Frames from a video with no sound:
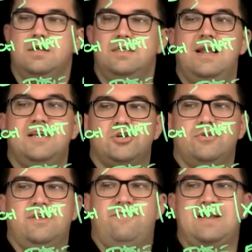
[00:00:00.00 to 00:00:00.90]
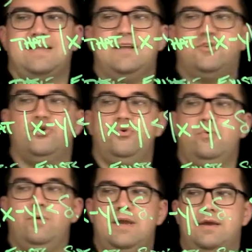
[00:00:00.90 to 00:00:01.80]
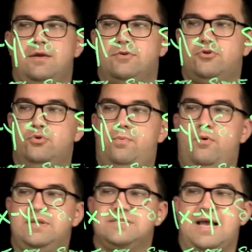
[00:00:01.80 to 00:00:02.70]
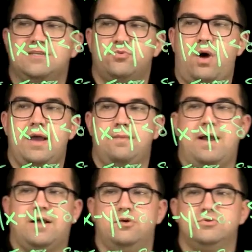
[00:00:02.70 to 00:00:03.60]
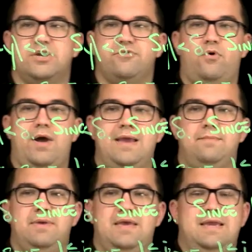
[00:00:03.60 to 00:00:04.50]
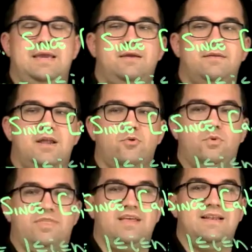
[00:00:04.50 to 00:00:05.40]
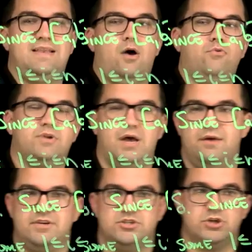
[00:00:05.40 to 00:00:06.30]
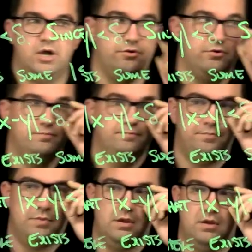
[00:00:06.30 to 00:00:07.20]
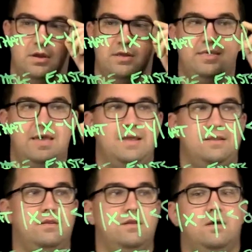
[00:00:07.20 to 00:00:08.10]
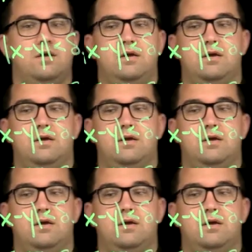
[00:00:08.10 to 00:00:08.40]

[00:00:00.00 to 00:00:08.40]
Then I showed that if I take two points x and y in my closed interval AB that are within delta of each other, then